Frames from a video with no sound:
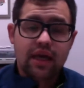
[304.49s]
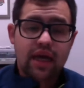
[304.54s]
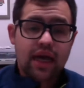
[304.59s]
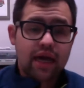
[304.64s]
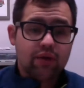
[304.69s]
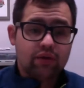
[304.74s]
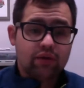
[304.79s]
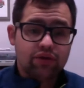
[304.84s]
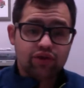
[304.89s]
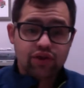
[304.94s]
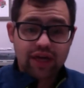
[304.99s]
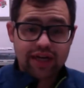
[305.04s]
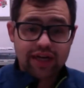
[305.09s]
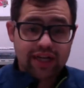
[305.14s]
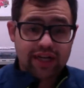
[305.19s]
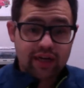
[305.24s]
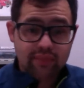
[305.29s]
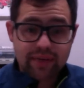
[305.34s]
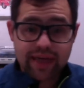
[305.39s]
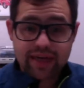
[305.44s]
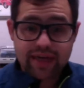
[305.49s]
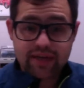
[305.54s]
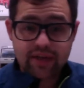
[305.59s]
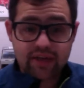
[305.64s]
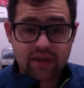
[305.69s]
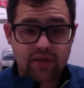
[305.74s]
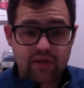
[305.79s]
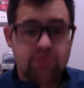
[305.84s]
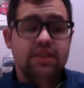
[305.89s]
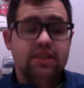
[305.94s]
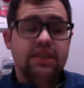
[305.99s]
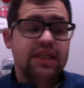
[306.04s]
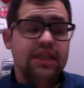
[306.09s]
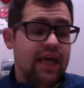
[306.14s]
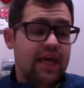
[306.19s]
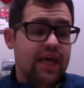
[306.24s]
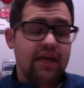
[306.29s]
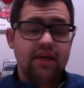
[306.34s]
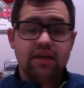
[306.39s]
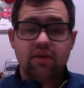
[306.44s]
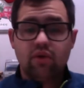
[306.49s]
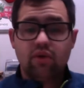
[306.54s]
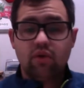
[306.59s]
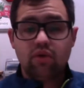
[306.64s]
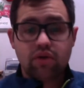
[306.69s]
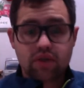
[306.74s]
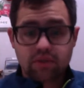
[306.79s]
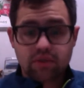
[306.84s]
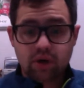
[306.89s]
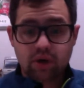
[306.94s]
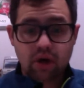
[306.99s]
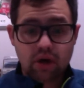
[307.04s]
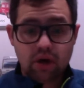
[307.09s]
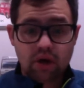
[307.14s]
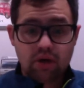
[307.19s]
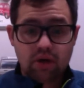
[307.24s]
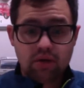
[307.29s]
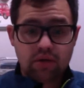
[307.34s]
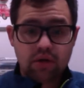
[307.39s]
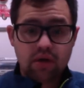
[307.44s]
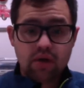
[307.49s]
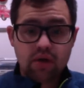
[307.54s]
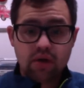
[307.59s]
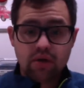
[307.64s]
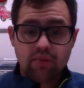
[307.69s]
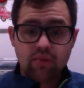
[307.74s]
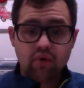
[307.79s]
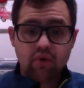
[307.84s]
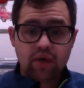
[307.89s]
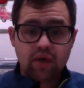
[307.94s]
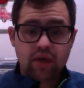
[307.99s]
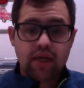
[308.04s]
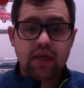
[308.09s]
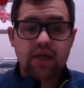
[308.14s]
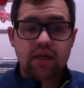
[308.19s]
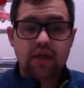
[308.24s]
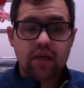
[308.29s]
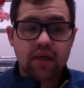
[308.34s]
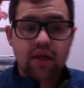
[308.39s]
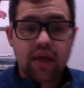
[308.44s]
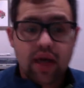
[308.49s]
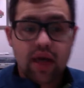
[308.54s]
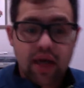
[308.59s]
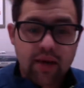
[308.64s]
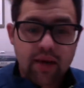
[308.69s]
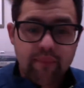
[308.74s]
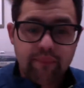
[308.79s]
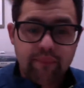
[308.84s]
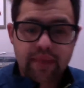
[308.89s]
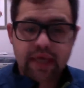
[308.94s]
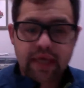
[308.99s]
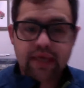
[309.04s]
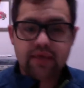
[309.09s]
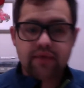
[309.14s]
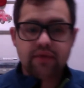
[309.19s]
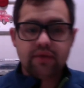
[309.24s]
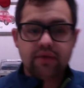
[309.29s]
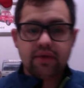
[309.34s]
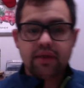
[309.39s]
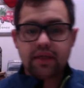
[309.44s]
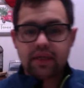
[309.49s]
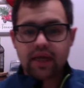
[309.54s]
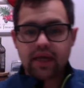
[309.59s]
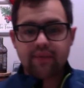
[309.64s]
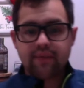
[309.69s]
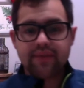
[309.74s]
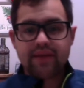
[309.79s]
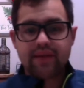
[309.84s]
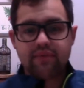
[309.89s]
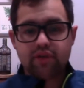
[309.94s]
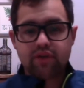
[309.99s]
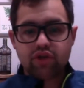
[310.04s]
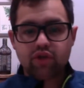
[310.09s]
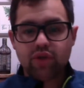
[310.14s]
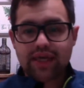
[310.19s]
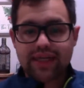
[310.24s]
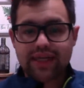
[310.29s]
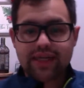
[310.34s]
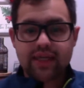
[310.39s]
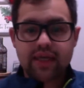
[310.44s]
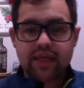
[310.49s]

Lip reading: I will try to get back to you today or tomorrow morning, but I'm in between